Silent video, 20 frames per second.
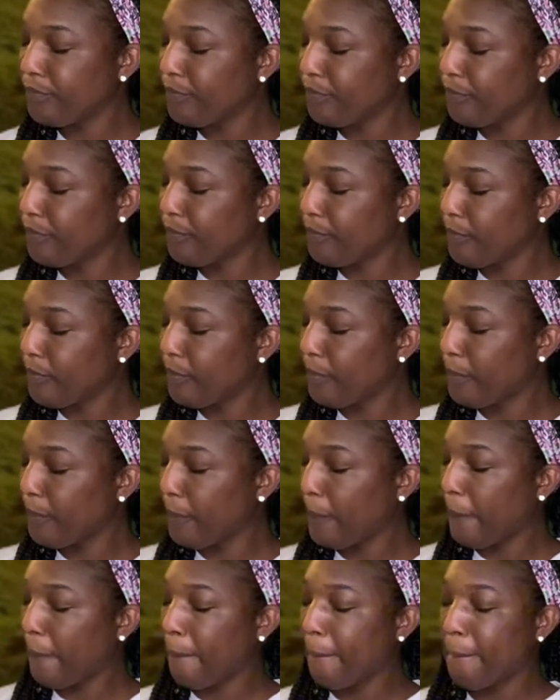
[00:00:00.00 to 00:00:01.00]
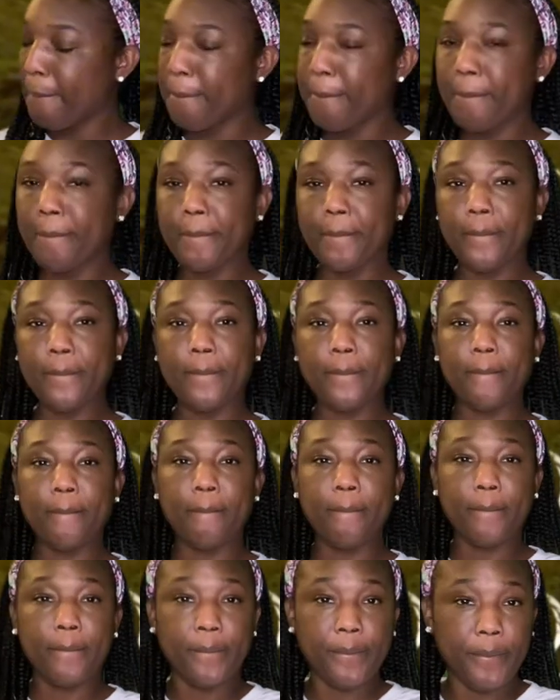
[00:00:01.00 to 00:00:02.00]

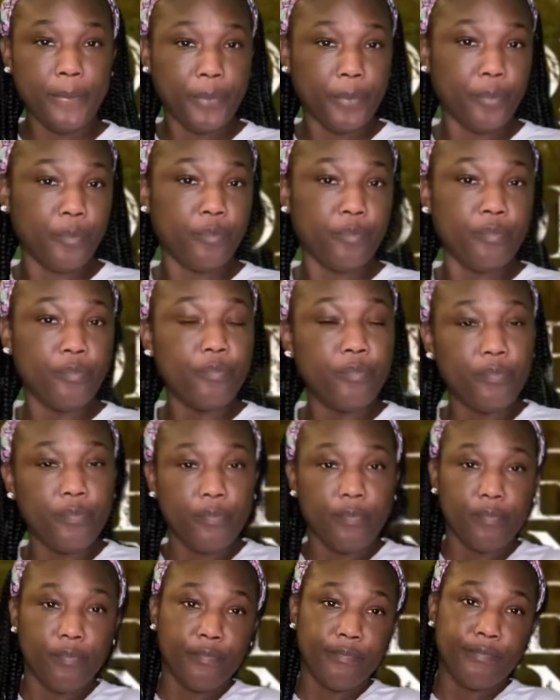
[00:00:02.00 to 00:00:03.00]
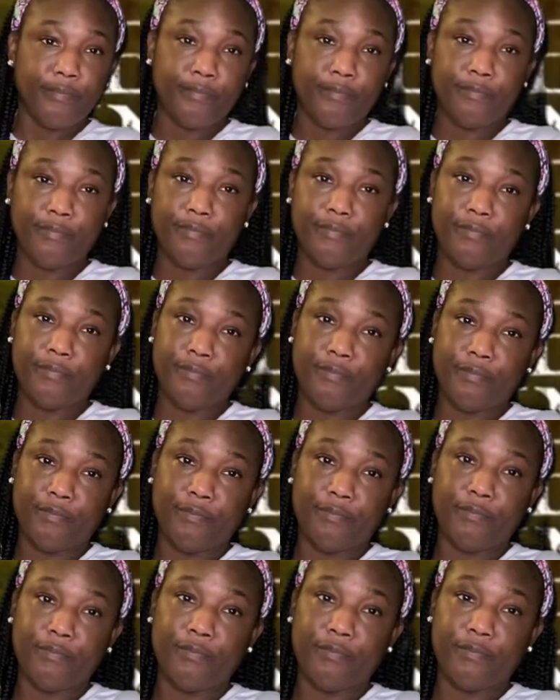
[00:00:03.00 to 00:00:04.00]

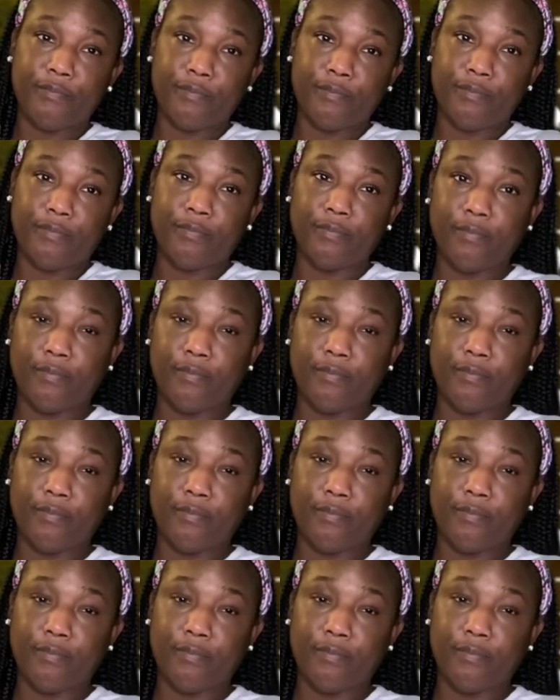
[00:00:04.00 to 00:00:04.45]
(not speaking)